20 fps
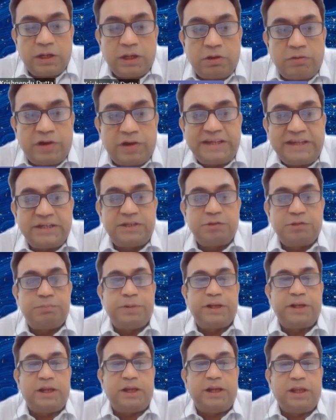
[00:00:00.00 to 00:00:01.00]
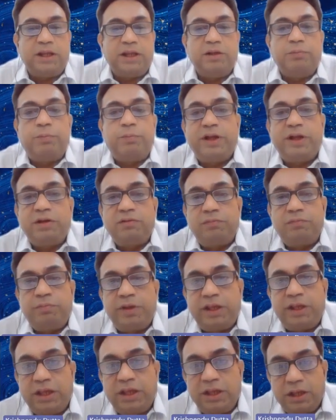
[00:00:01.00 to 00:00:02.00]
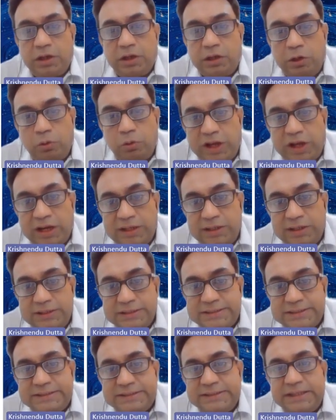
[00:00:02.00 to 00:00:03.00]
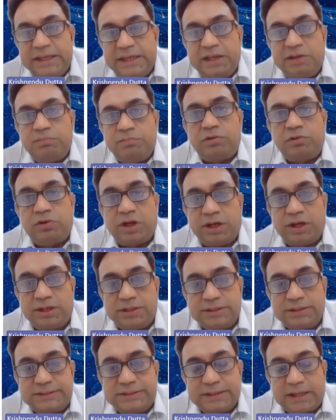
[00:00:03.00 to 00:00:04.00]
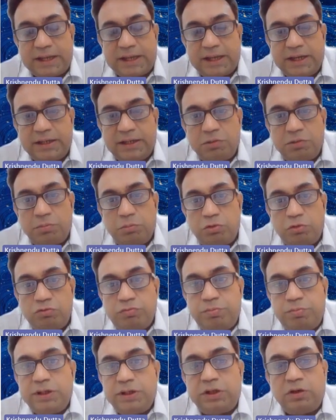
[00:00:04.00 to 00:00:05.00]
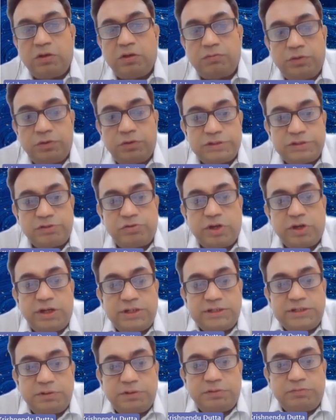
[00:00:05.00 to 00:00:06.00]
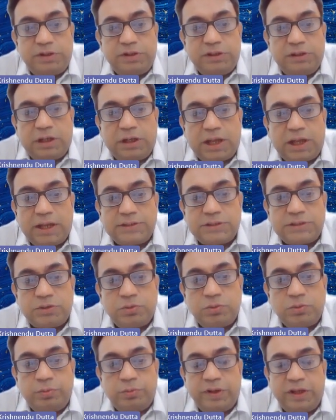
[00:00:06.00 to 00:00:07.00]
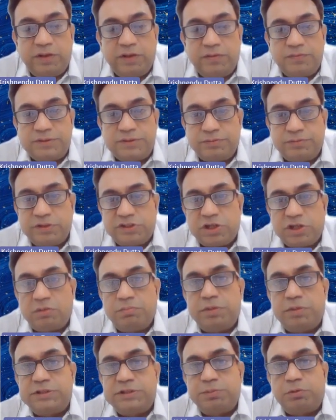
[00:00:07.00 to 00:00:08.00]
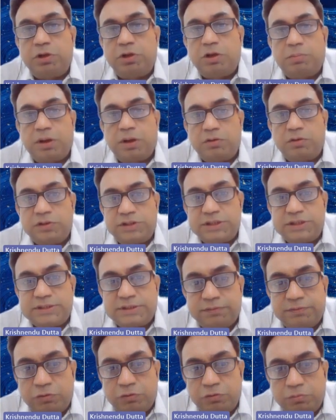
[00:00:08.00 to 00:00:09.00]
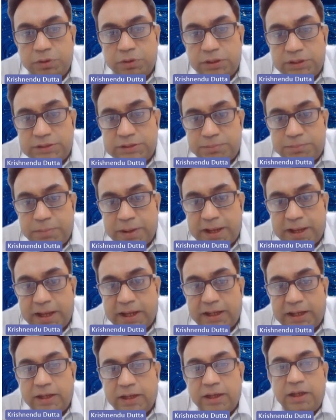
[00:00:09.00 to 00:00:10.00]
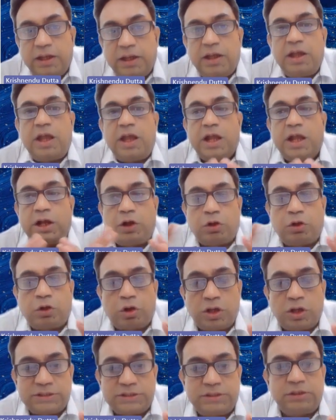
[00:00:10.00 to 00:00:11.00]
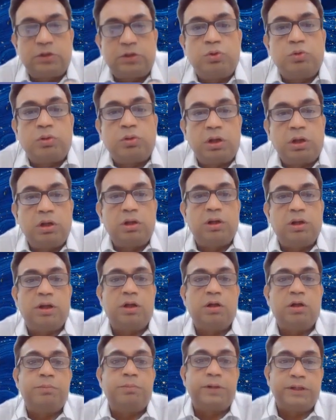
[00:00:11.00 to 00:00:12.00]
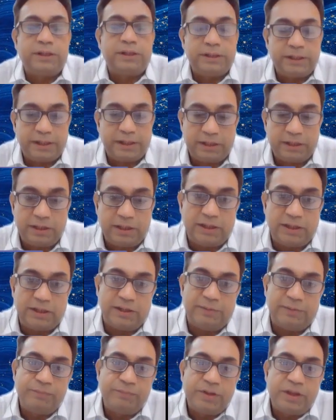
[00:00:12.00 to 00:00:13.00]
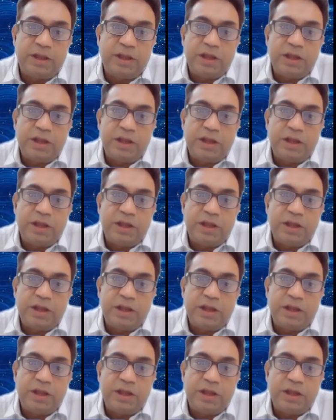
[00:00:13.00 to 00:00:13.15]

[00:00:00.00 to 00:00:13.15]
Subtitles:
Now, right at the beginning, when we look at the same trends and the movement of those trends between the last two waves, which Amit spoke about just a few minutes back, across the total urban India,